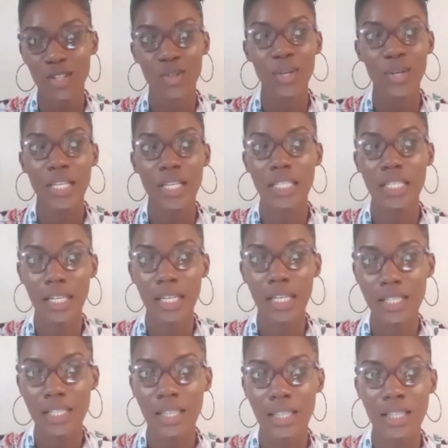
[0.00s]
So it's good
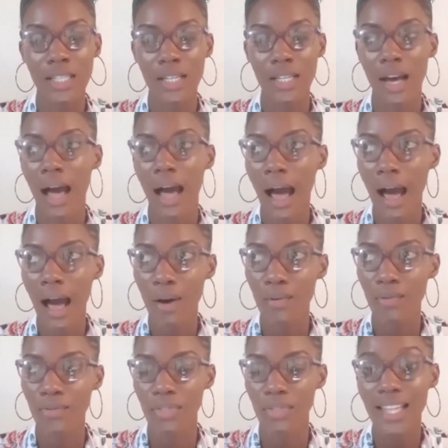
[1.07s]
to have
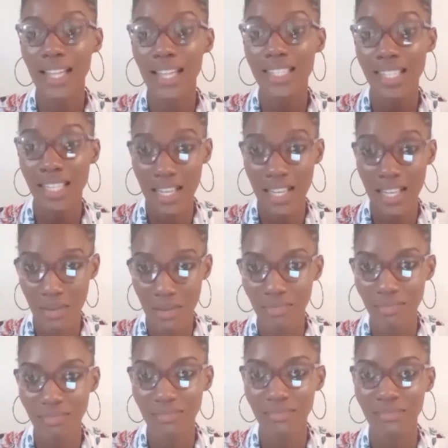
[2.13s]
that team
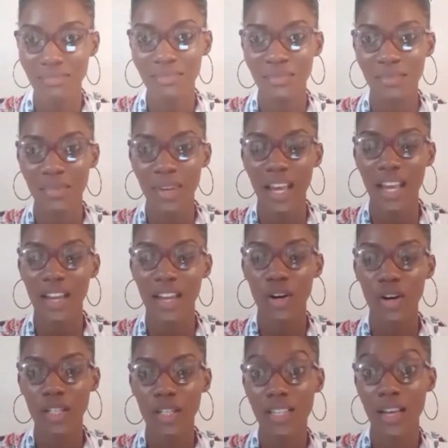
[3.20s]
in
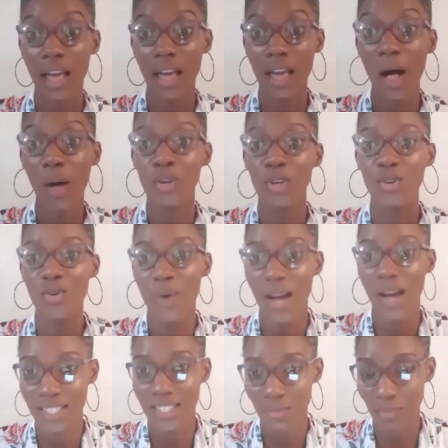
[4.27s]
order to help you as
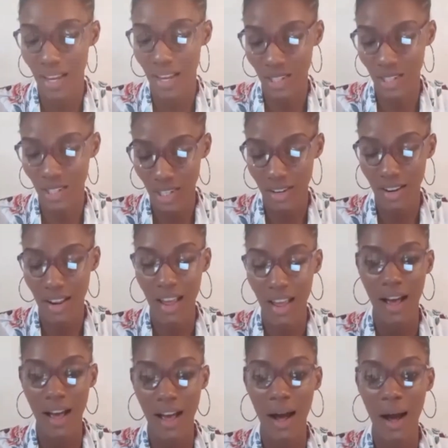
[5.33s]
the patient
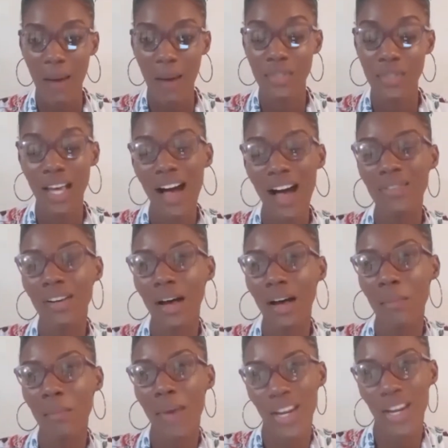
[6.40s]
to have a
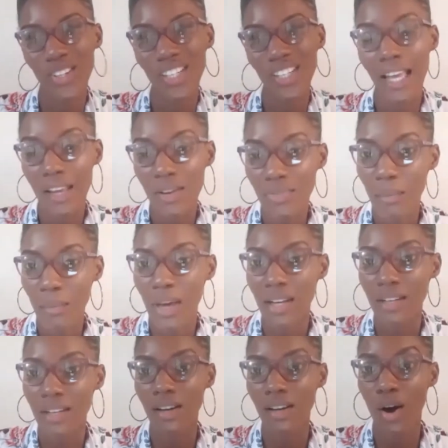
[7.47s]
better life, a
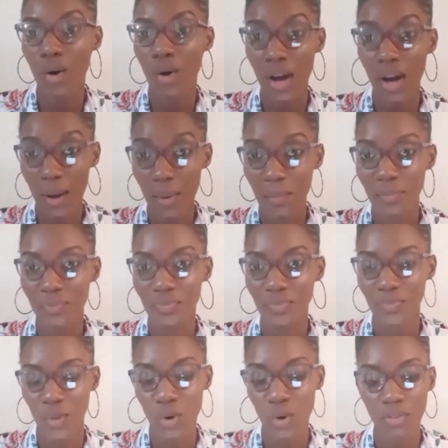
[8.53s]
better outcome
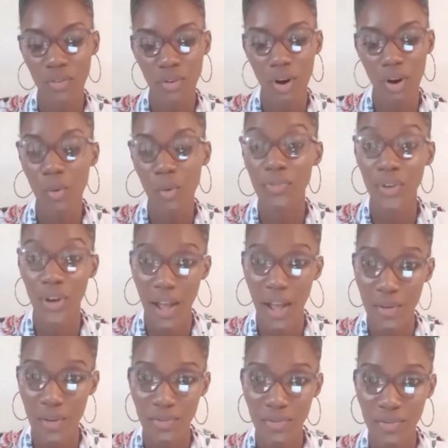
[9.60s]
overall with your
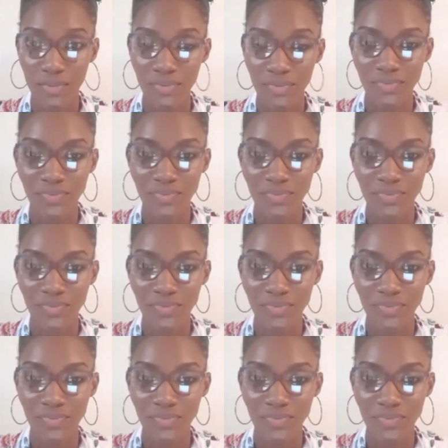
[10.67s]
health.